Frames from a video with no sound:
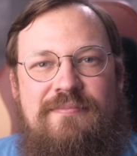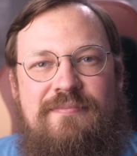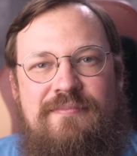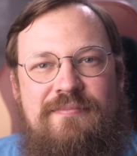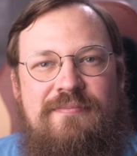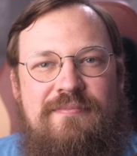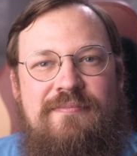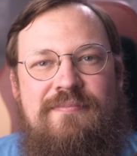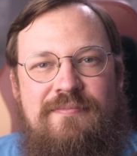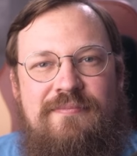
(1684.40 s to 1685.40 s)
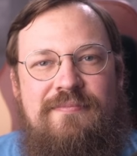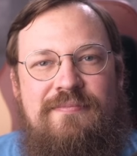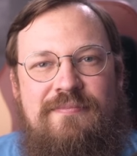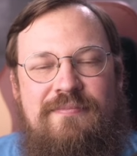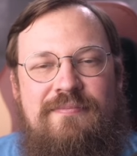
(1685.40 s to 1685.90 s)

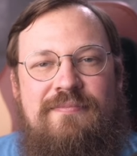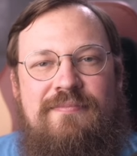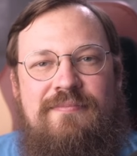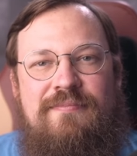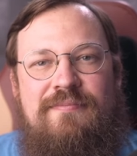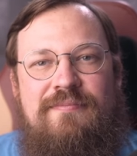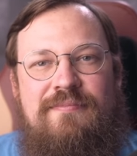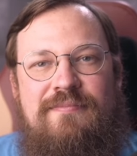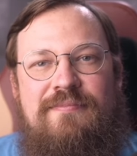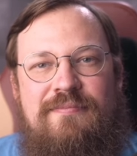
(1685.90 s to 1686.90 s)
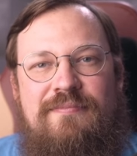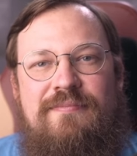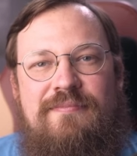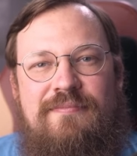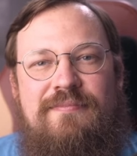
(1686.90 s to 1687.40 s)

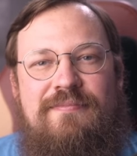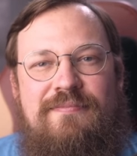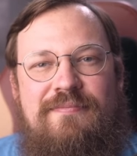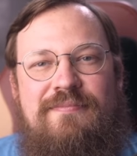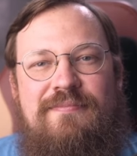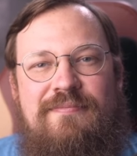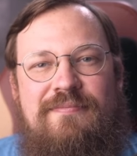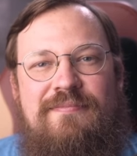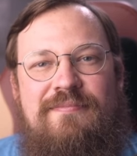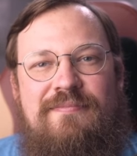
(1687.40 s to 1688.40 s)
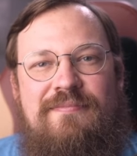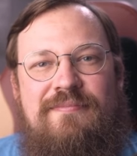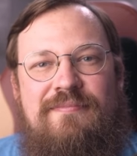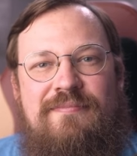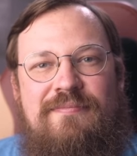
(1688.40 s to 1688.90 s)

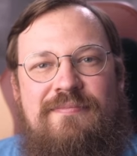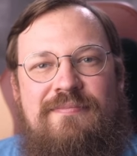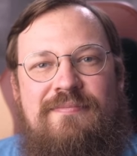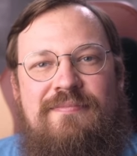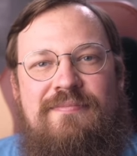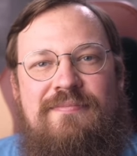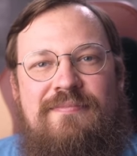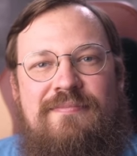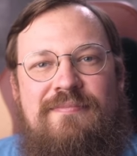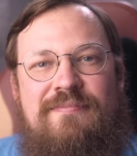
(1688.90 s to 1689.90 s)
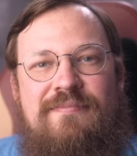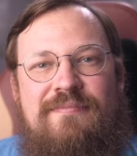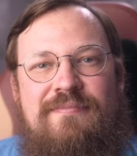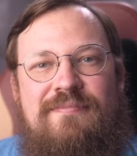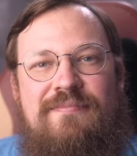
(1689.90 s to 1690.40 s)

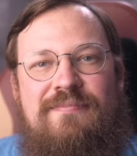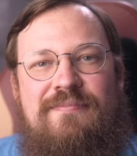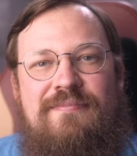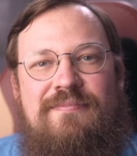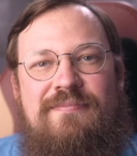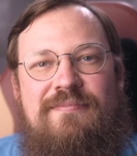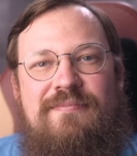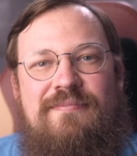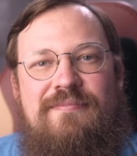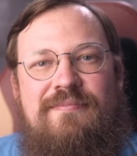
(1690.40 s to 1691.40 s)
No words are spoken by the person on screen.